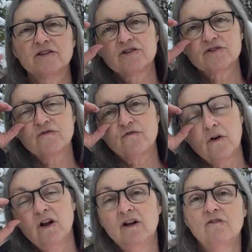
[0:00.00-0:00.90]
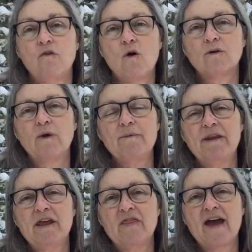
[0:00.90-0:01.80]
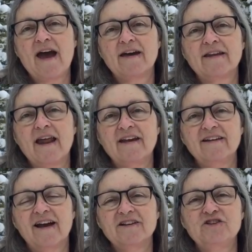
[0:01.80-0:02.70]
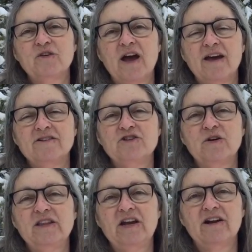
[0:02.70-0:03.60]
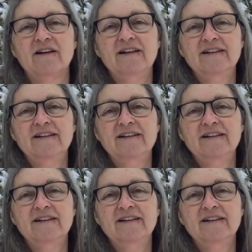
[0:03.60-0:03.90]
There's four women in that, and I enjoyed the